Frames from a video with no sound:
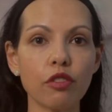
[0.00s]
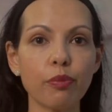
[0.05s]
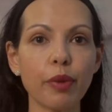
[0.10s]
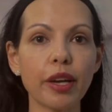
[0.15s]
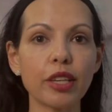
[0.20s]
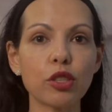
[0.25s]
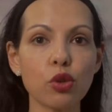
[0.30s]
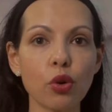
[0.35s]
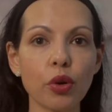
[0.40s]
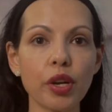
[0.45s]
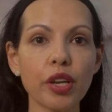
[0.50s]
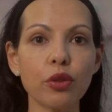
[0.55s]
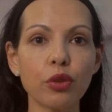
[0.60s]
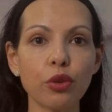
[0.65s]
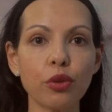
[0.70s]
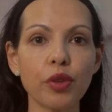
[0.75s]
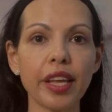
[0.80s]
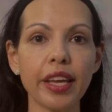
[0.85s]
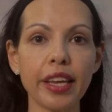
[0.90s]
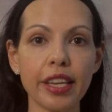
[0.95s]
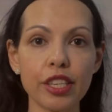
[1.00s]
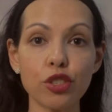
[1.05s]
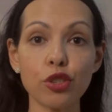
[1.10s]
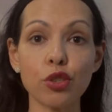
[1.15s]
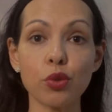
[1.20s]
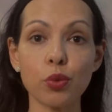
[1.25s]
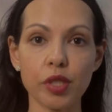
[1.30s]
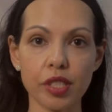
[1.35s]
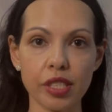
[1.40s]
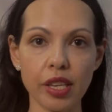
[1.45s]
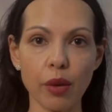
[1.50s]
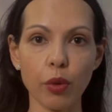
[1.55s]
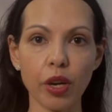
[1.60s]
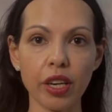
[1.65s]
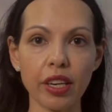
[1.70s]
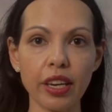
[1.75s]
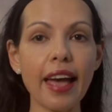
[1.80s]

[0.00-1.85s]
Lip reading: by talking through their issues with someone